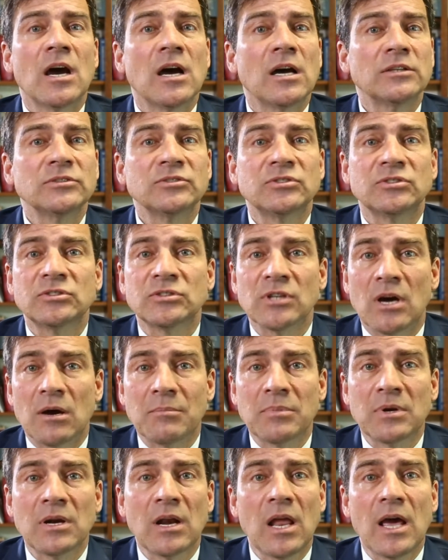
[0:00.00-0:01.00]
Uh,
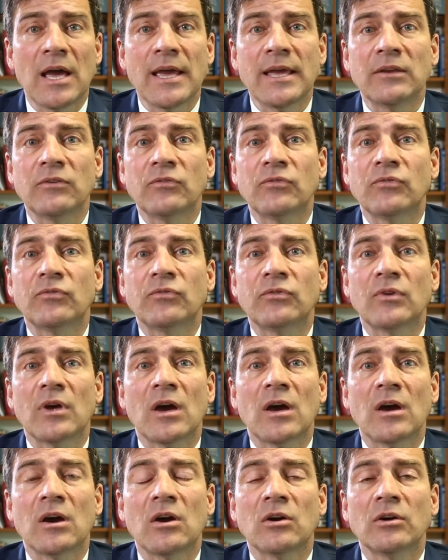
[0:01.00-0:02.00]
some clients
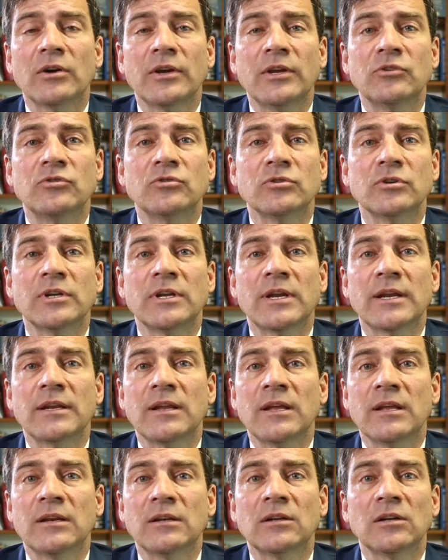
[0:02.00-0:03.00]
uh, are injured in,
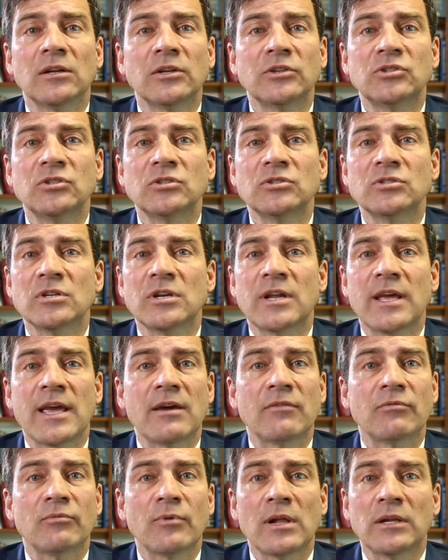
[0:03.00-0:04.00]
in, collisions and they
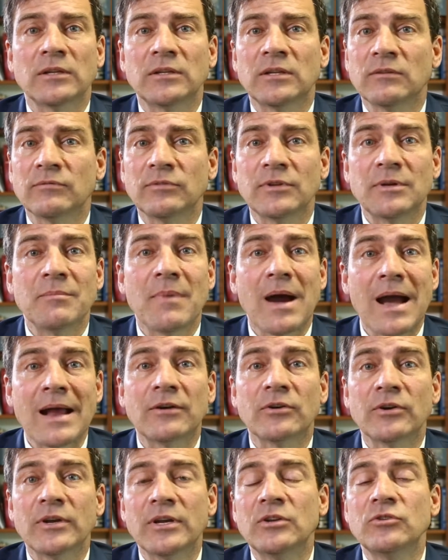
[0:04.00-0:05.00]
have relatively
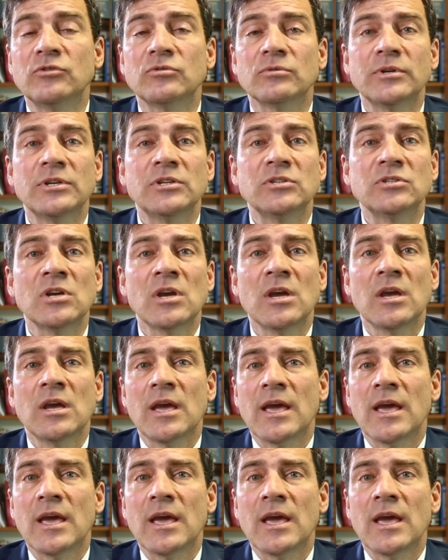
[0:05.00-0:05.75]
minor injuries,